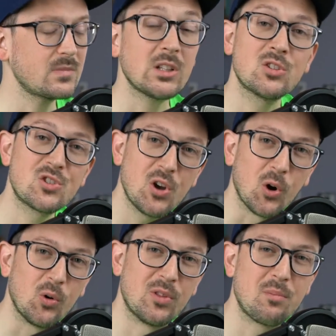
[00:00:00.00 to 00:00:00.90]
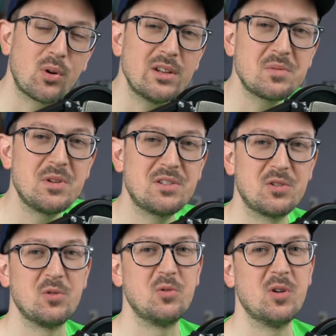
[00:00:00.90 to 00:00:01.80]
So that brings me
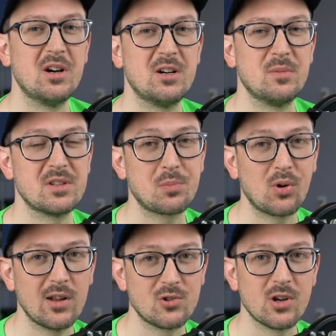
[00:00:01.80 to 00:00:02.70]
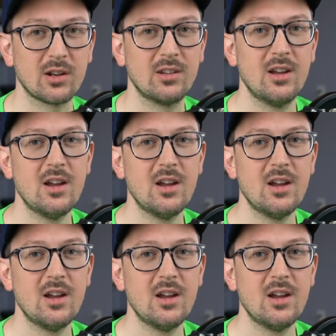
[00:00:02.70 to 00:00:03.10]
to this project.